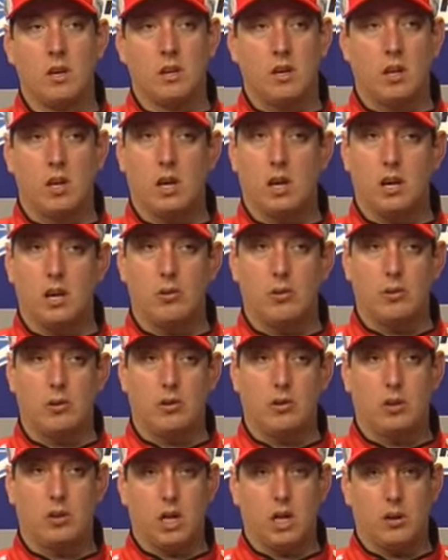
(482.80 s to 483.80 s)
Yeah,
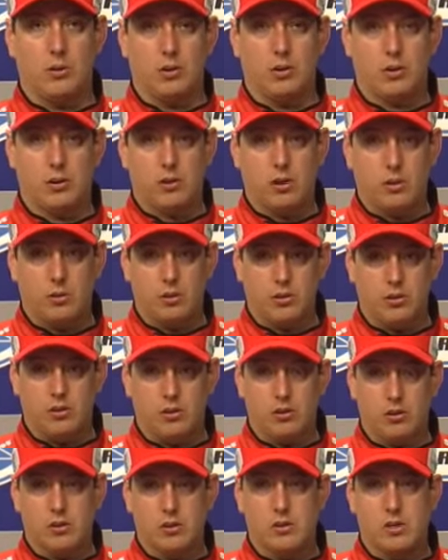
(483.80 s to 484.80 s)
I would agree with
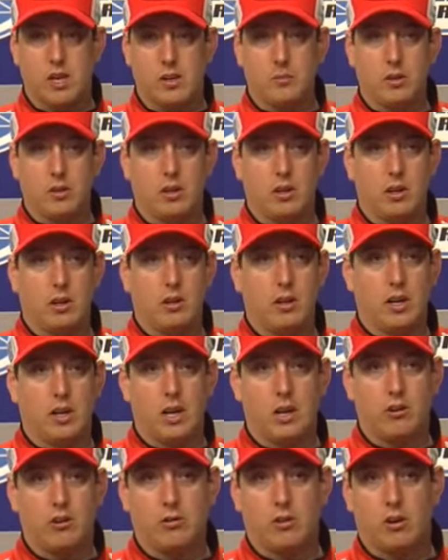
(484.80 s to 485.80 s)
your statement there that
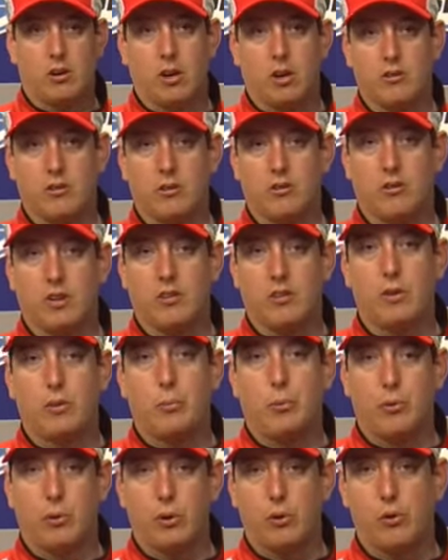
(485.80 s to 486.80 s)
NASCAR has a safety
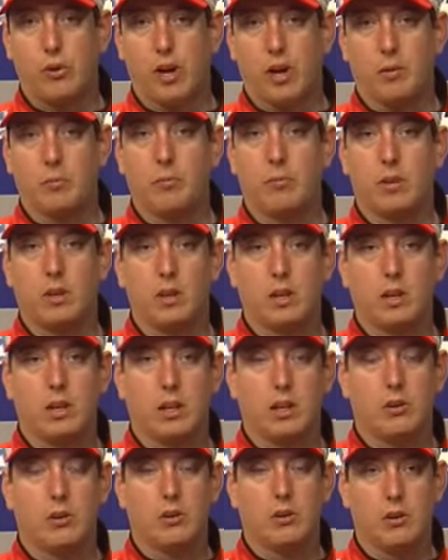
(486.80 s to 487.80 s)
program, and
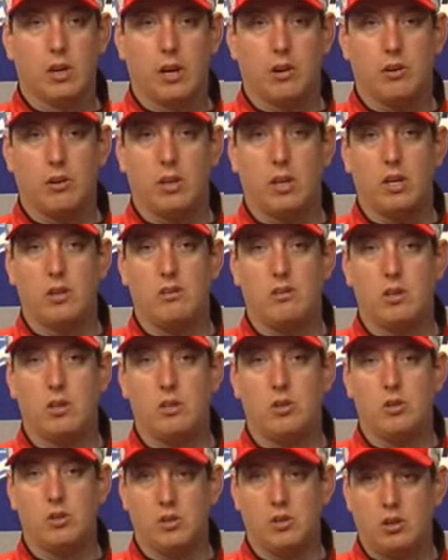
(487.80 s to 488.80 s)
they go around and they
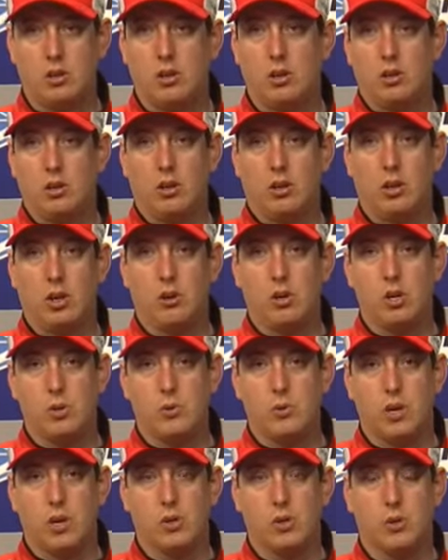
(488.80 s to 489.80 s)
teach, you know,
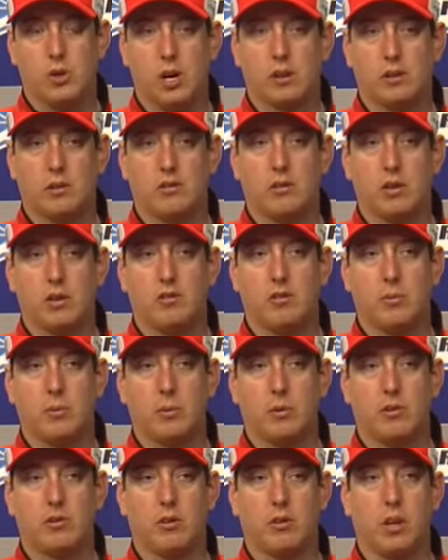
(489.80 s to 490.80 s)
each racetrack to safety
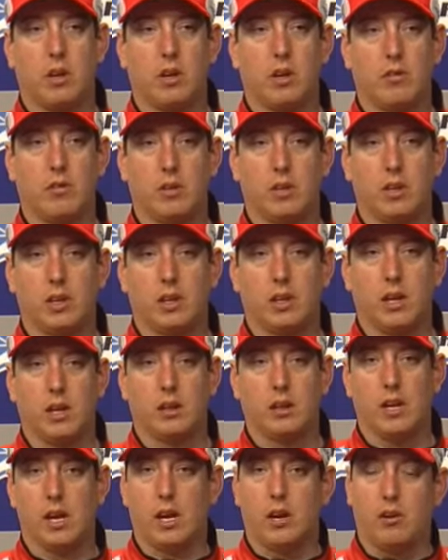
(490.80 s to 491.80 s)
personnel and everything
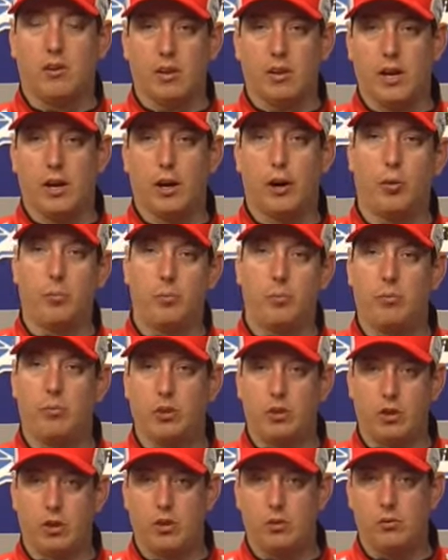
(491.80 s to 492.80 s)
like that, or they help,
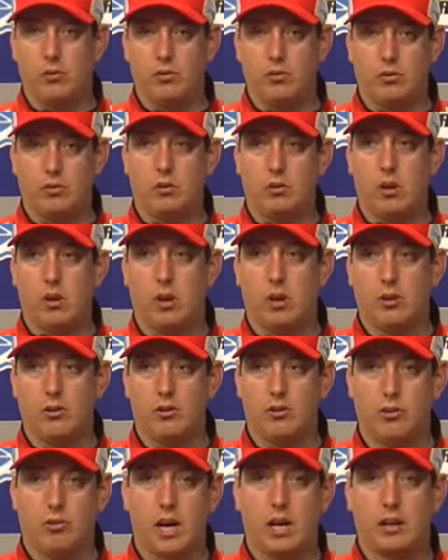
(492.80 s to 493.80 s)
you know,
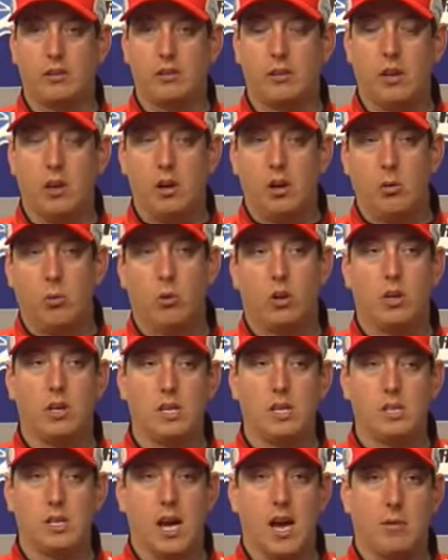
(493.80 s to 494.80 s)
direct what
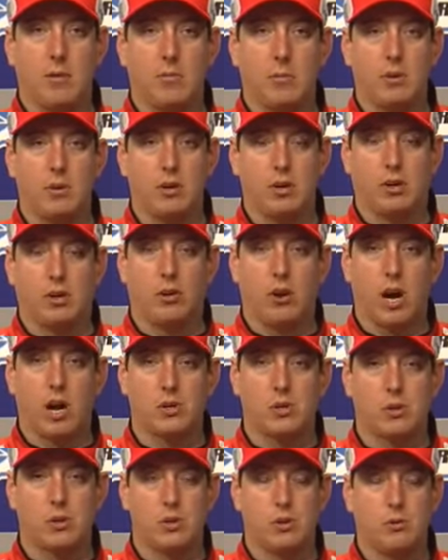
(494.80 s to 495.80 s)
needs to happen in a
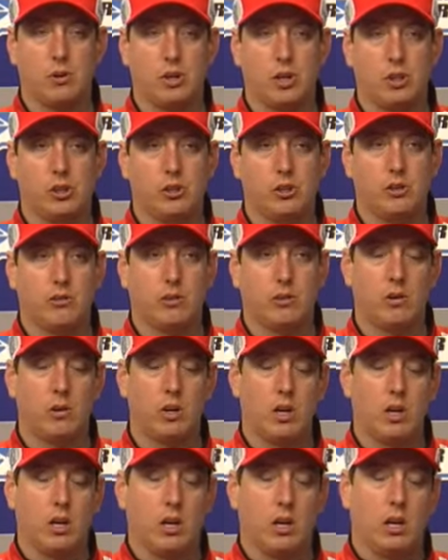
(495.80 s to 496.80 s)
crash situation. So
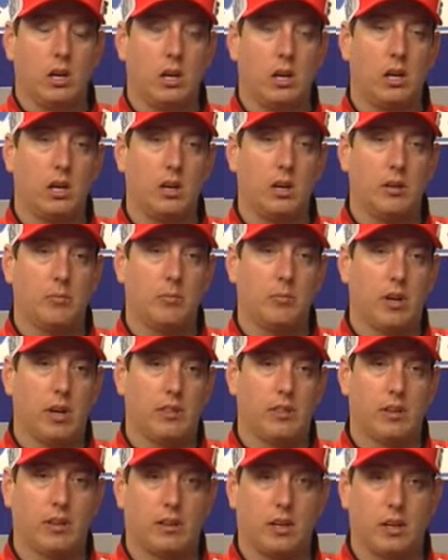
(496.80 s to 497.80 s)

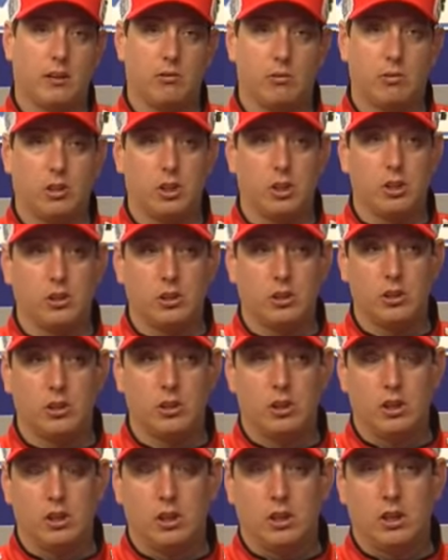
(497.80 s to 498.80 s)
I think that's really good.
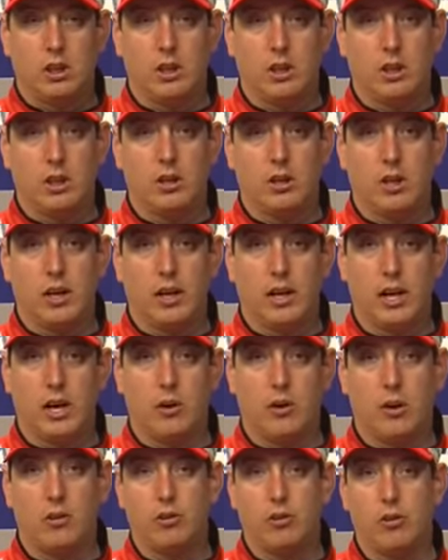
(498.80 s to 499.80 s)
I,
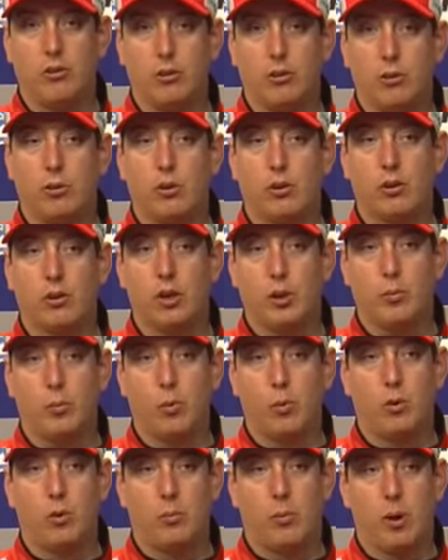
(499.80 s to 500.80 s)
however, do agree
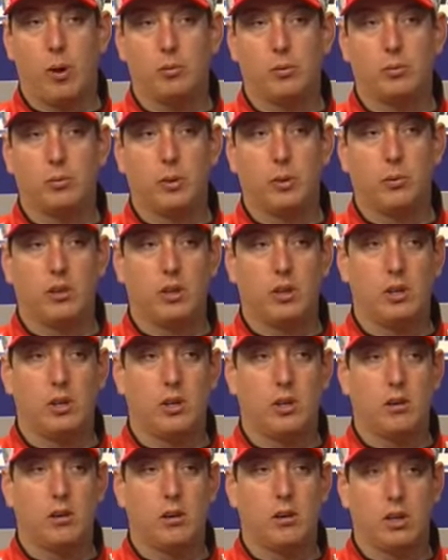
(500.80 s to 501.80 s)
more probably with
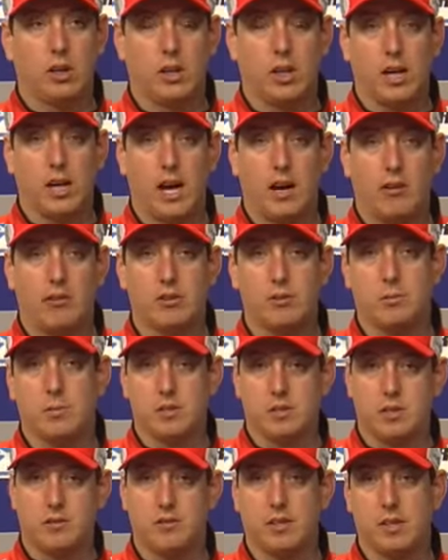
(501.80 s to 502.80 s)
IndyCar that they have a
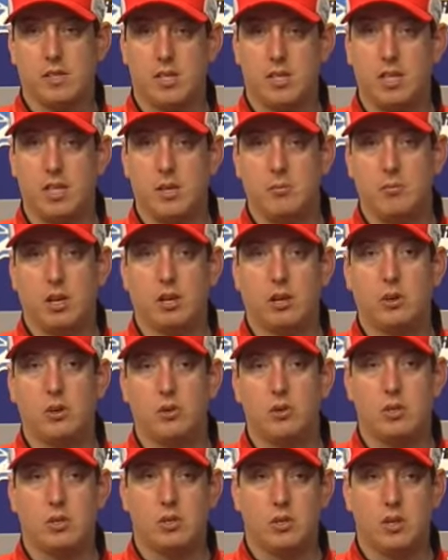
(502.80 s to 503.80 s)
specific team that
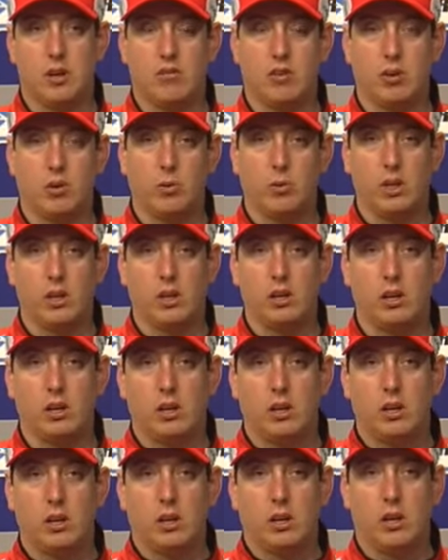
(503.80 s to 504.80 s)
goes each and every week.
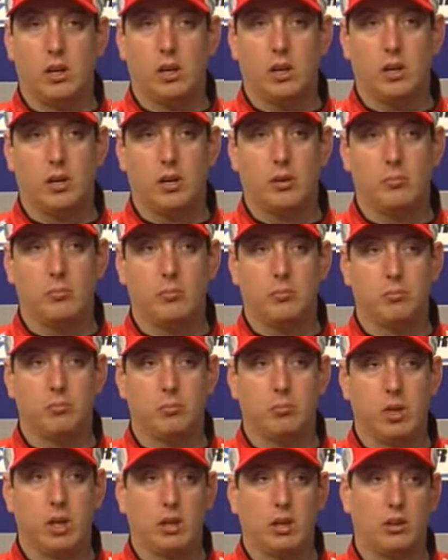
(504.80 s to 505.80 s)

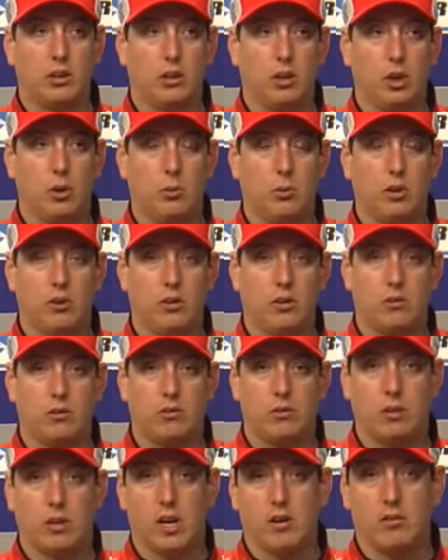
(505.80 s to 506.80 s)
But, you know, we do
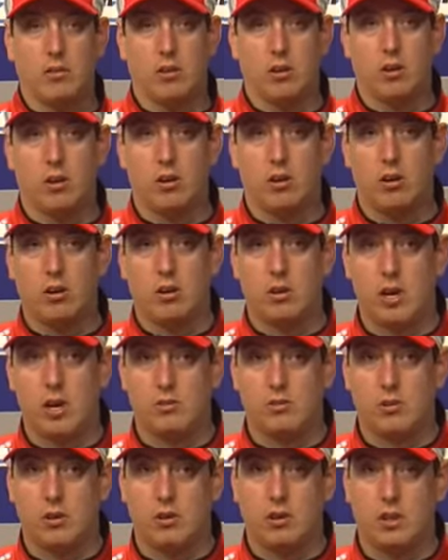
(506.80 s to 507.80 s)
still have our
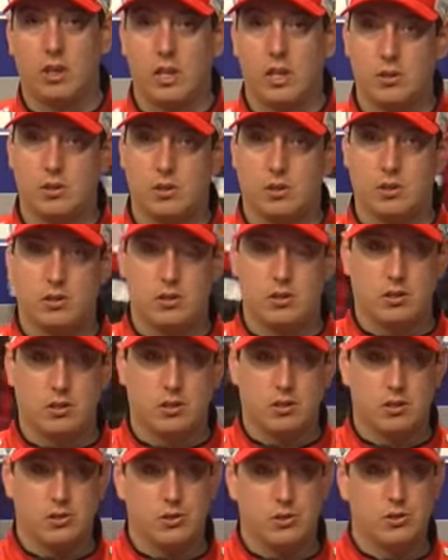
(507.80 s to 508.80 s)
NASCAR liaisons, the
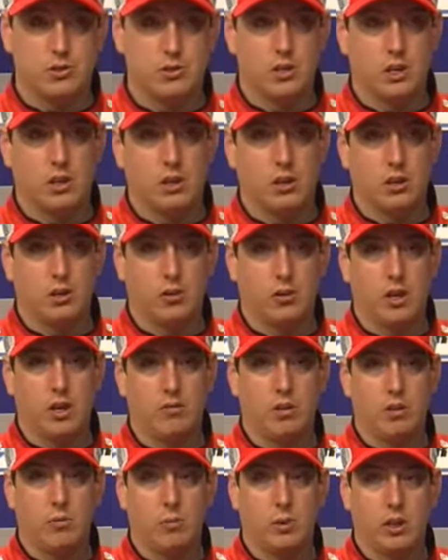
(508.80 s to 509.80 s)
nurses that go to
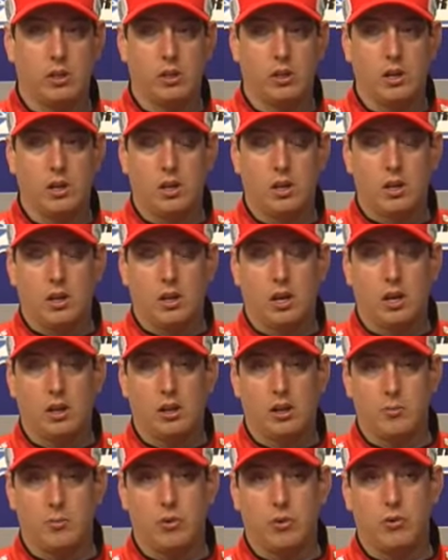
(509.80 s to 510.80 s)
every week
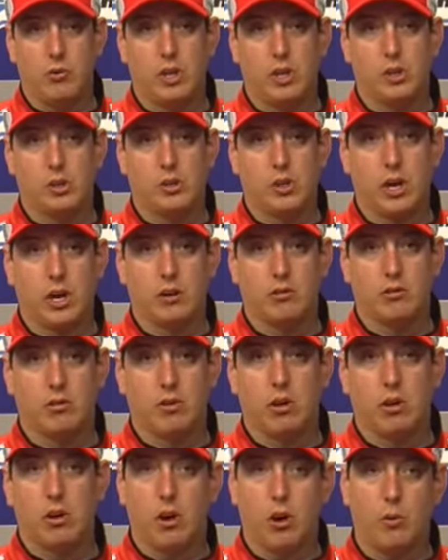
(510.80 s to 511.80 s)
and come to the racetrack. So
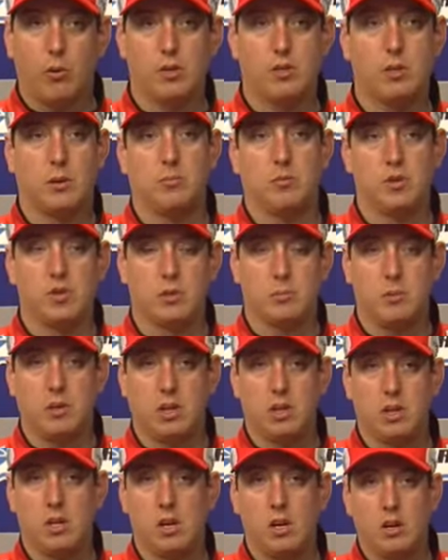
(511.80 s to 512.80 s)
they're always up to
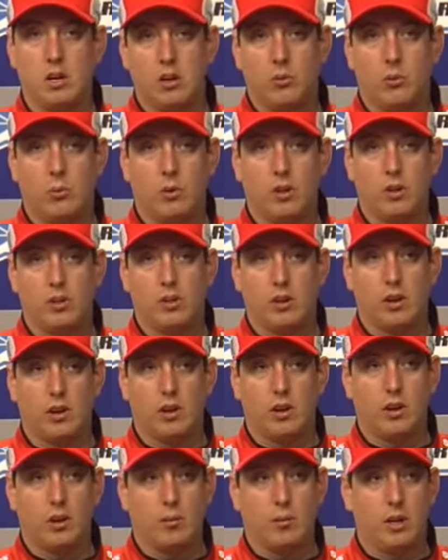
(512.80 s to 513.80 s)
speed with
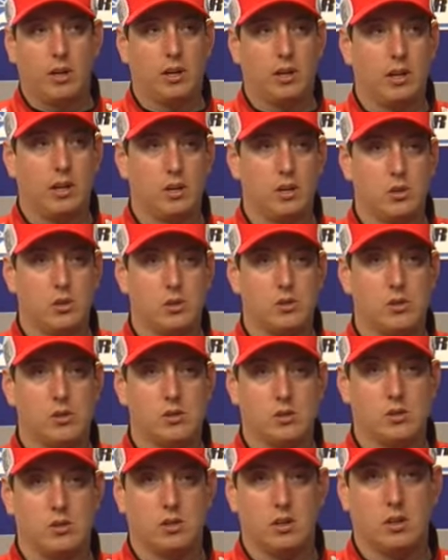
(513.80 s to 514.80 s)
our
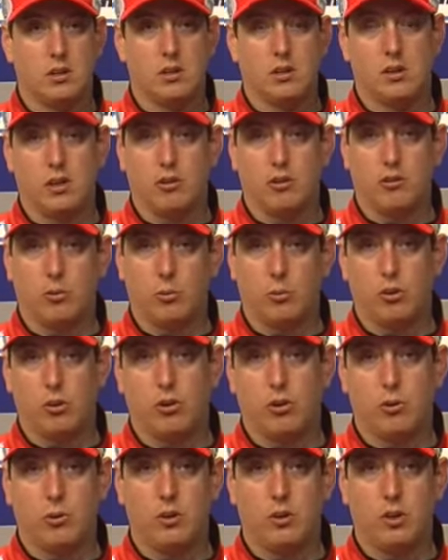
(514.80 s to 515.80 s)
medications and the things that we're
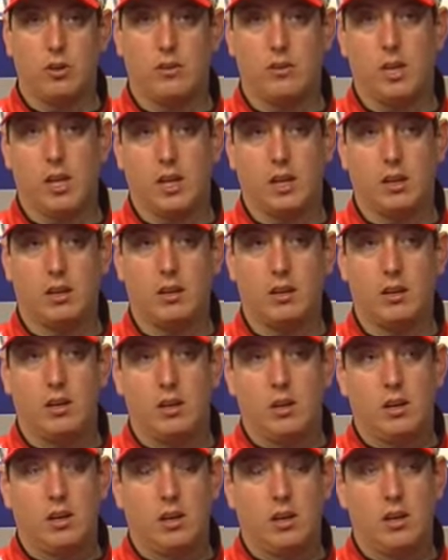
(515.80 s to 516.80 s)
doing and taking,
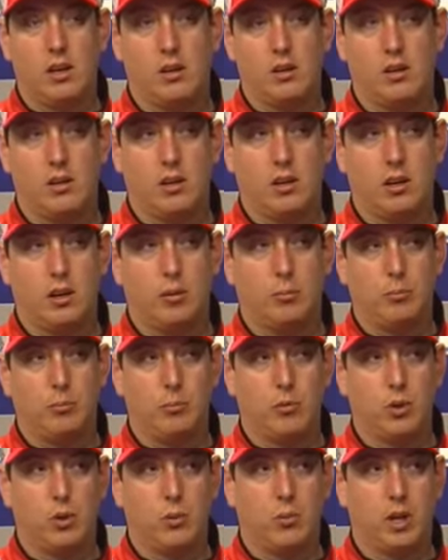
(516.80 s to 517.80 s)
and,
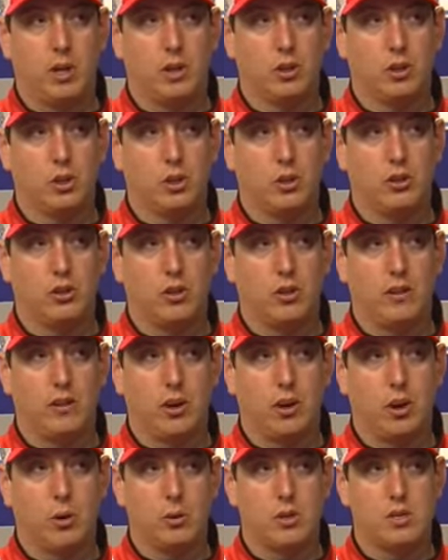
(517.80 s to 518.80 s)
you know, making sure that
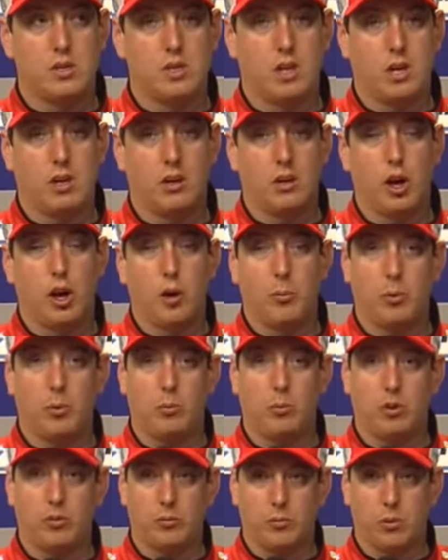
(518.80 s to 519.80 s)
they're always there and
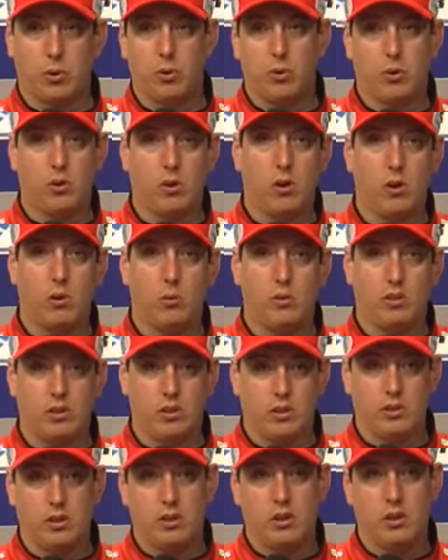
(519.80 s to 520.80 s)
helping with protocol
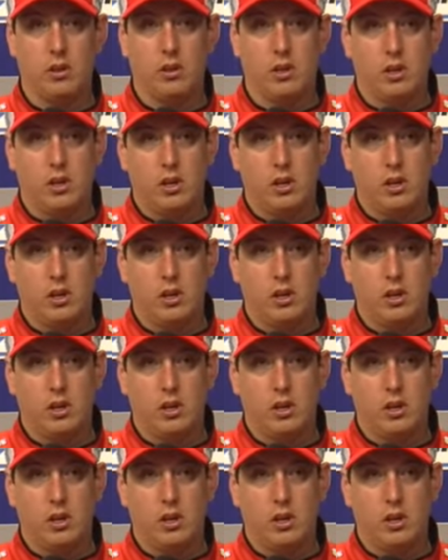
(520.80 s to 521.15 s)
within the,